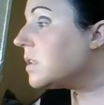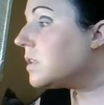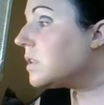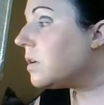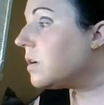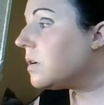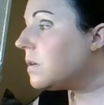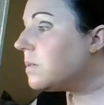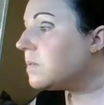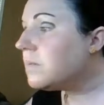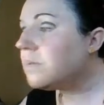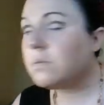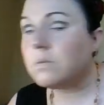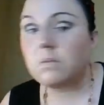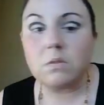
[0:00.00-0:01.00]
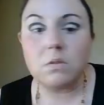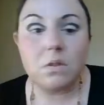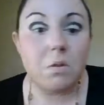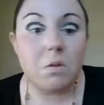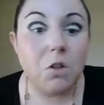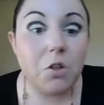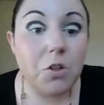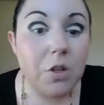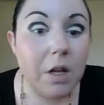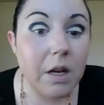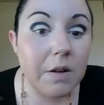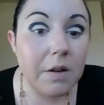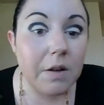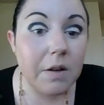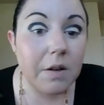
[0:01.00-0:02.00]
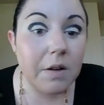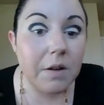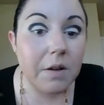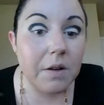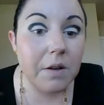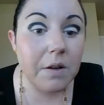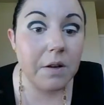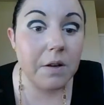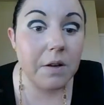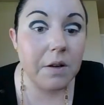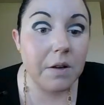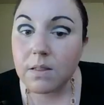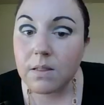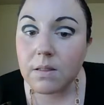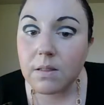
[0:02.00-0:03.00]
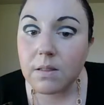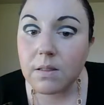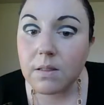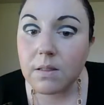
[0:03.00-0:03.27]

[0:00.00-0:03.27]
So you should have something like this. As